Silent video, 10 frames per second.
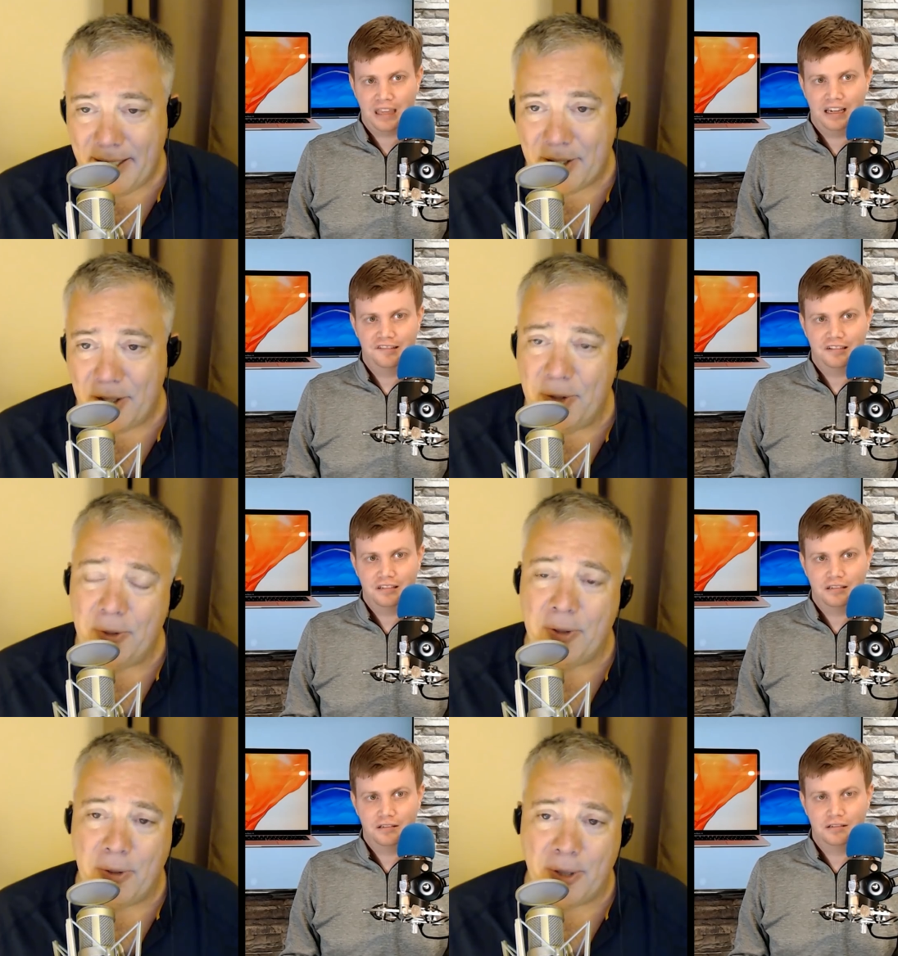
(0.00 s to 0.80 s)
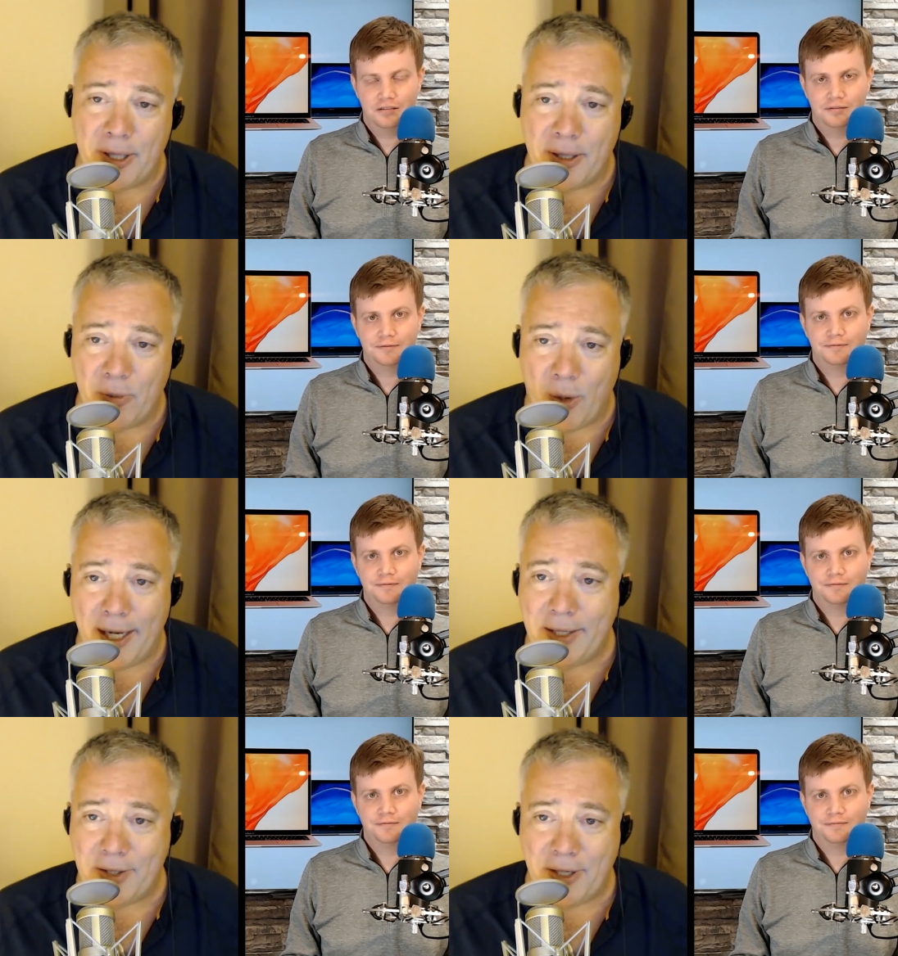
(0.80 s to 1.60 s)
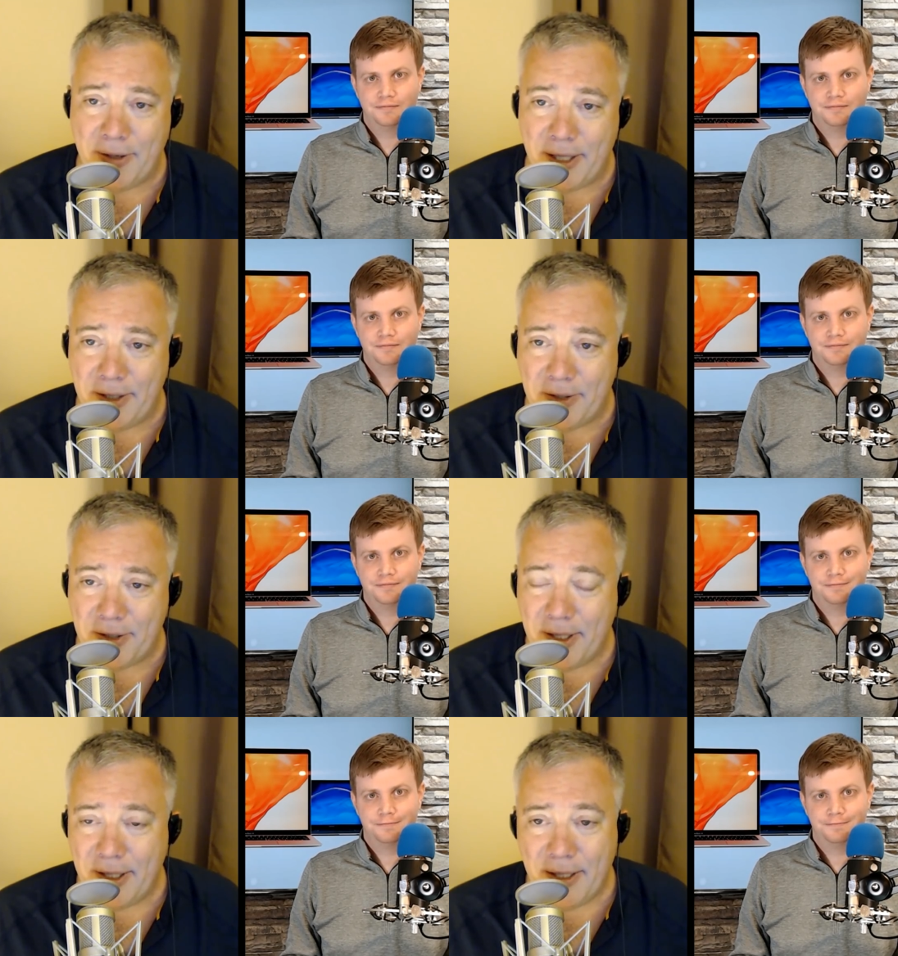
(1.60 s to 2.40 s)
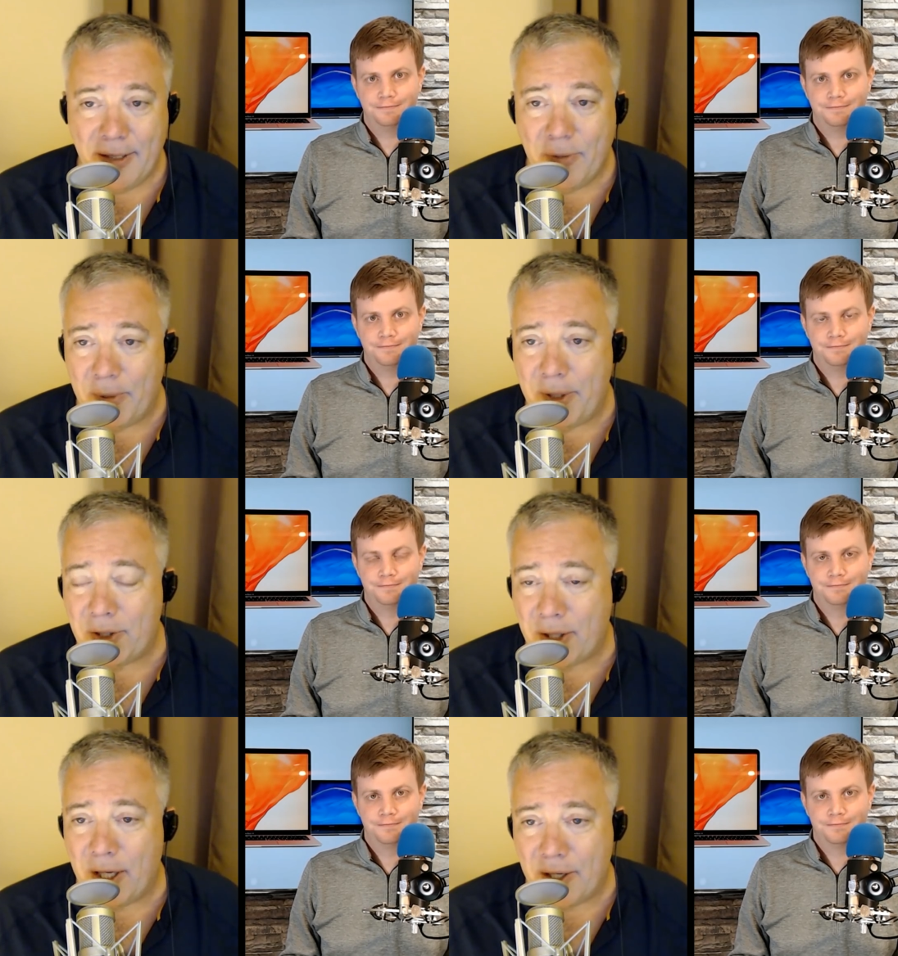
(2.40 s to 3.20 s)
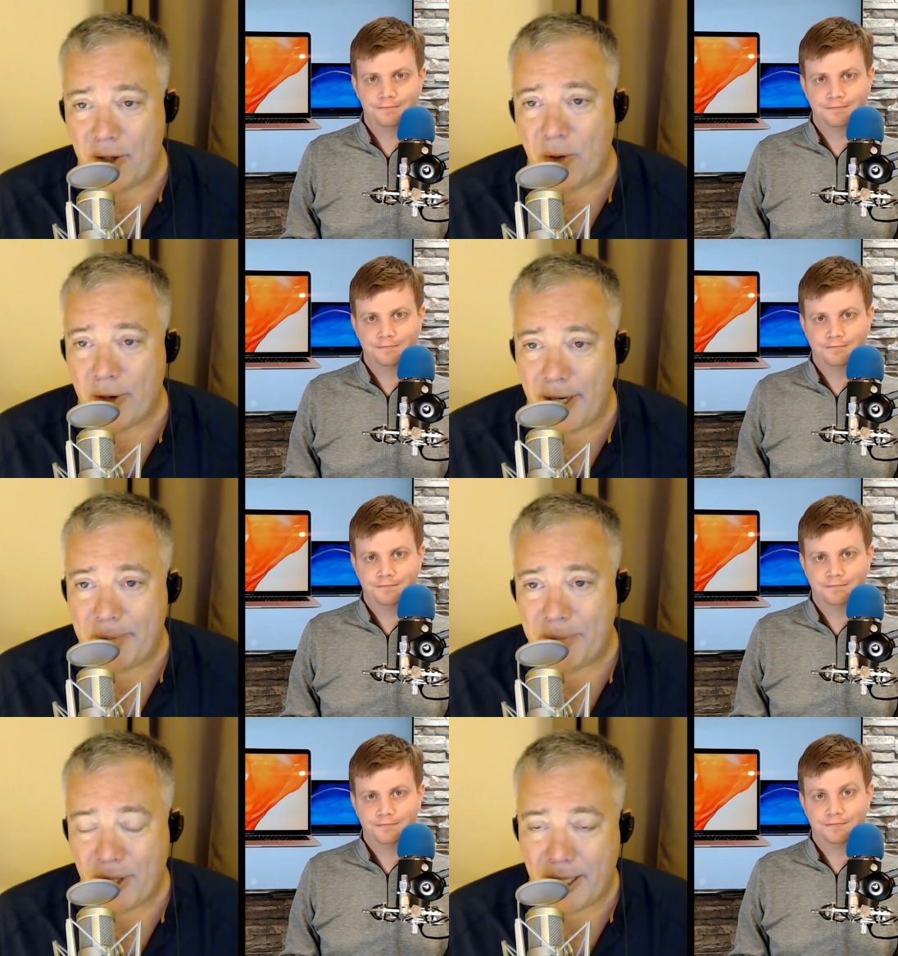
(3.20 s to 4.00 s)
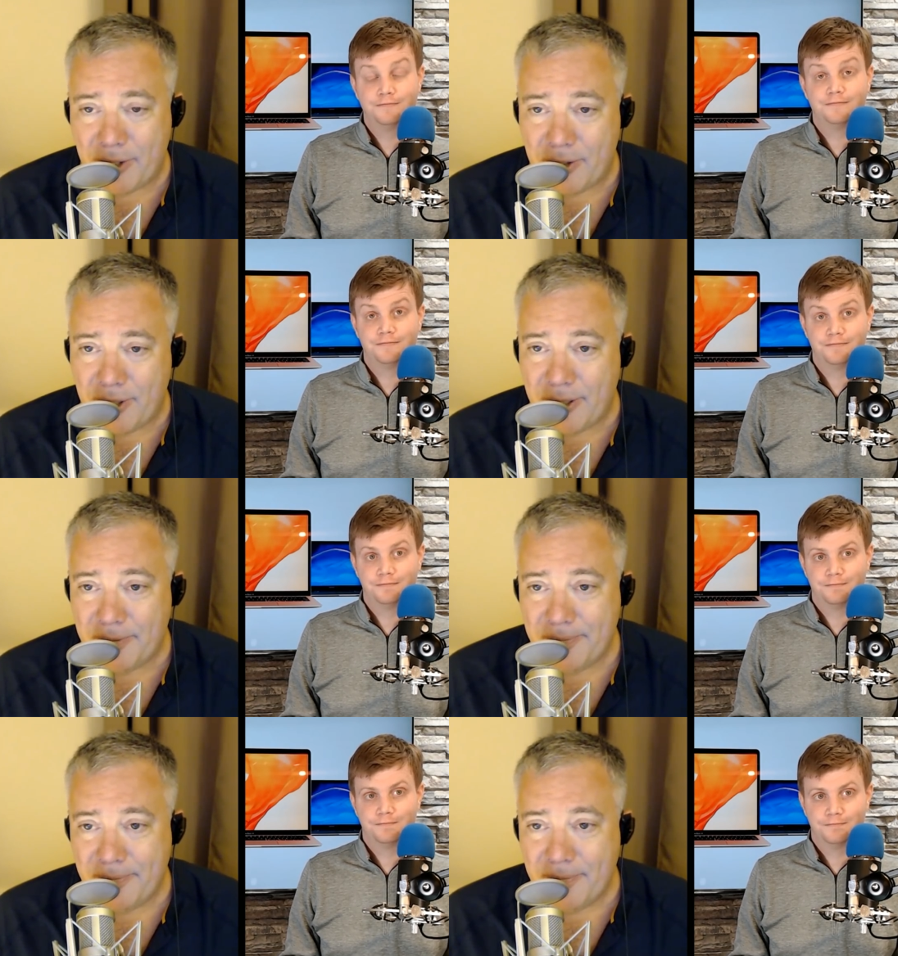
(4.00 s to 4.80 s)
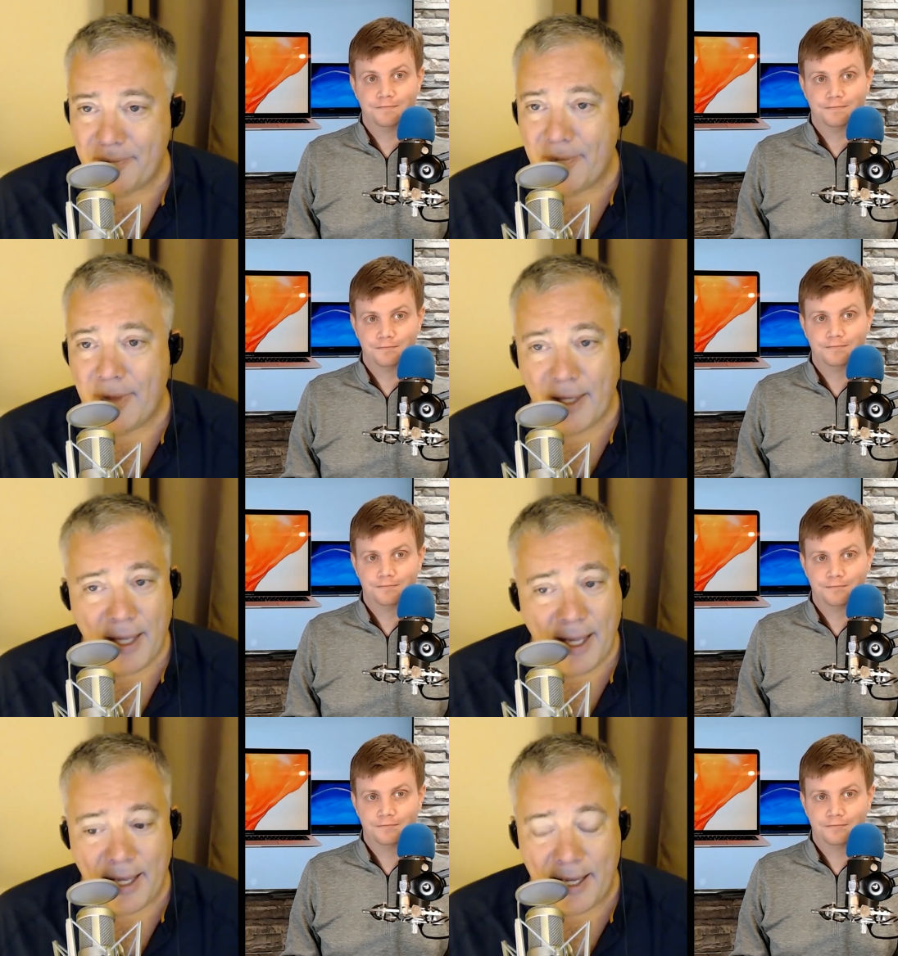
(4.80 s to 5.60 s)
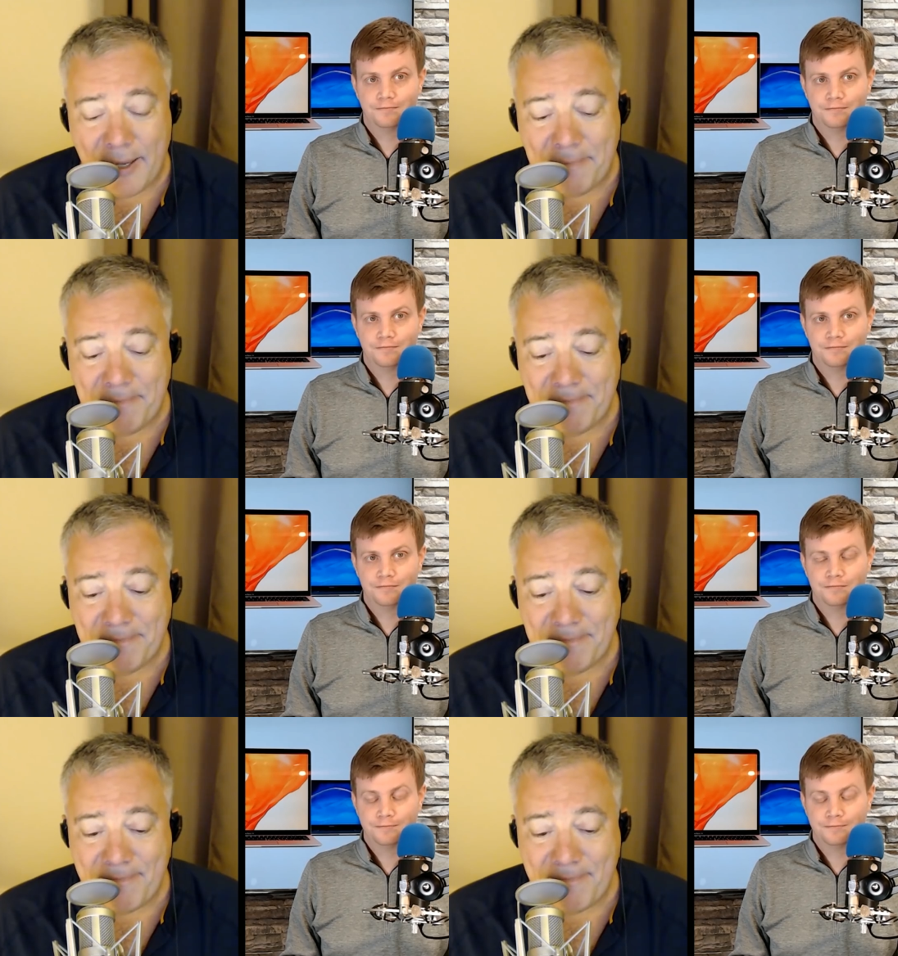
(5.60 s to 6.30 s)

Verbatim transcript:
Speaker 1: It's, it's a dual core Y series, what we used to call a Core M processor. Um,